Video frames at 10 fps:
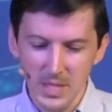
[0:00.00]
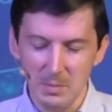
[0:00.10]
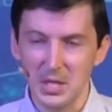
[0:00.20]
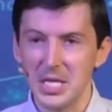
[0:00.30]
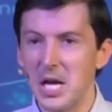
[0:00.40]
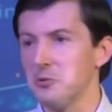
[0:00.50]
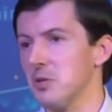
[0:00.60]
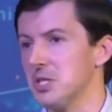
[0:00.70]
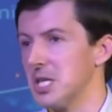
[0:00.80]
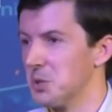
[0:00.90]
But the
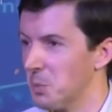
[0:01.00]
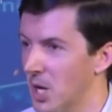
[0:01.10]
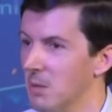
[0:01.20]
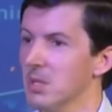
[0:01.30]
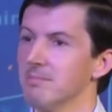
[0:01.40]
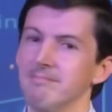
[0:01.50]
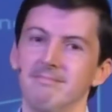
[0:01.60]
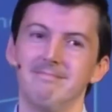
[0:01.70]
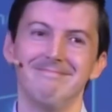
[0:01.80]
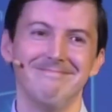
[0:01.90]
naturalist has a problem.
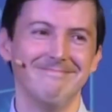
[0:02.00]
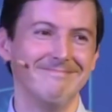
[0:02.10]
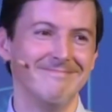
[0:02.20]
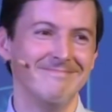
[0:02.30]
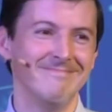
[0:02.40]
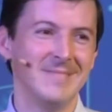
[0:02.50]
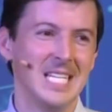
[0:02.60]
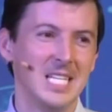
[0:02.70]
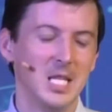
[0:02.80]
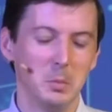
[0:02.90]

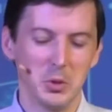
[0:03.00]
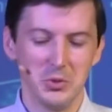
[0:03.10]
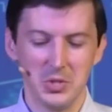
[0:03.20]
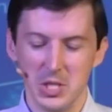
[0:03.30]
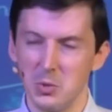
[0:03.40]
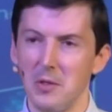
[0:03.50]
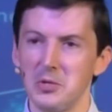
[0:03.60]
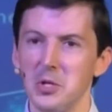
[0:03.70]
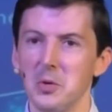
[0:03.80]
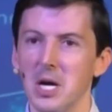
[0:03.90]
The person who says, well,
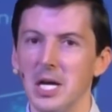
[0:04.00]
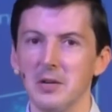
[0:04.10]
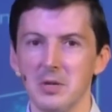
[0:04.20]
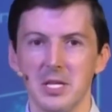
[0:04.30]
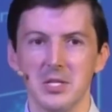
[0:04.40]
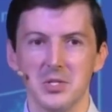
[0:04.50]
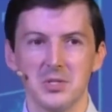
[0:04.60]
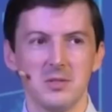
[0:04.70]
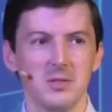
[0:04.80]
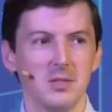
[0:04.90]
there's no God,
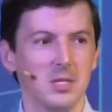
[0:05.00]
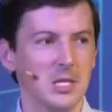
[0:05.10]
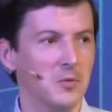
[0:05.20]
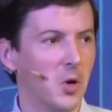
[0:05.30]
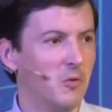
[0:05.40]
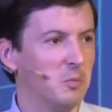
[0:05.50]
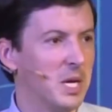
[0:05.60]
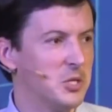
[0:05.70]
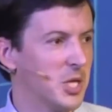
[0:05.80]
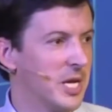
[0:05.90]
everything's evolved
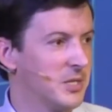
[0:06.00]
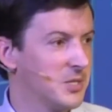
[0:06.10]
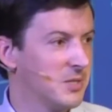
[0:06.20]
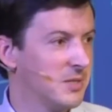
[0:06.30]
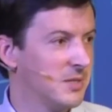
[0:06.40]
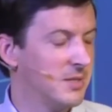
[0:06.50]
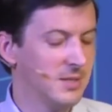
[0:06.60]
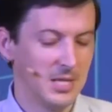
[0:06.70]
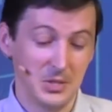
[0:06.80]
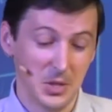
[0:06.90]
by chance.
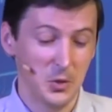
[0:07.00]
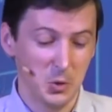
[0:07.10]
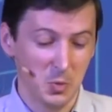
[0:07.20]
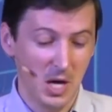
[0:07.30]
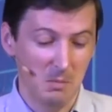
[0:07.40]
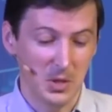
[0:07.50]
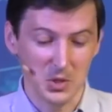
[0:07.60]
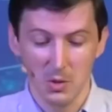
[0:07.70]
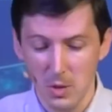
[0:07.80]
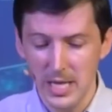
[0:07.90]
He's got a huge problem
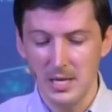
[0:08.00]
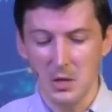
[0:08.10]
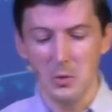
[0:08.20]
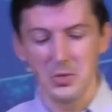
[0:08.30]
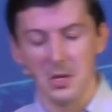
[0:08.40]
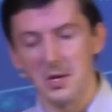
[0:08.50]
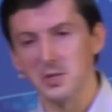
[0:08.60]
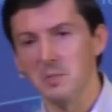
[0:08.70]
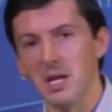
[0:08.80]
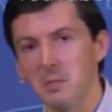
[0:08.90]
because on the one hand, he knows laws
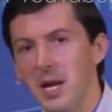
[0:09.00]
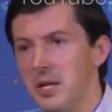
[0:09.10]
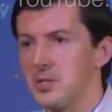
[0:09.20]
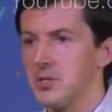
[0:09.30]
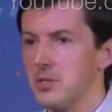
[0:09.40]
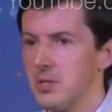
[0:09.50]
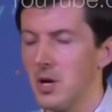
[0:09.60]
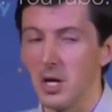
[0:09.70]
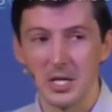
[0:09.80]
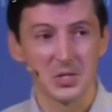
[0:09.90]
of mathematics
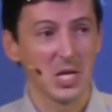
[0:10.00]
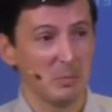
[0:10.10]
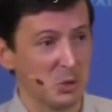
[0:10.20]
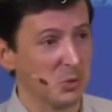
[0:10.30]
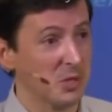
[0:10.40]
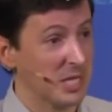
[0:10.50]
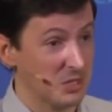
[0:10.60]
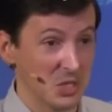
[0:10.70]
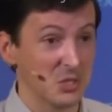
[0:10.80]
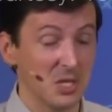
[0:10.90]
are conceptual. They
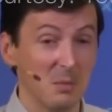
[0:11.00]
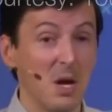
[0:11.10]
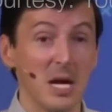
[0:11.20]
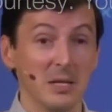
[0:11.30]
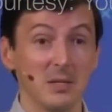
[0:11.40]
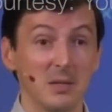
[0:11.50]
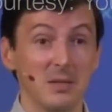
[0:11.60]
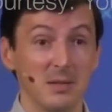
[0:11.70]
exist in a mind.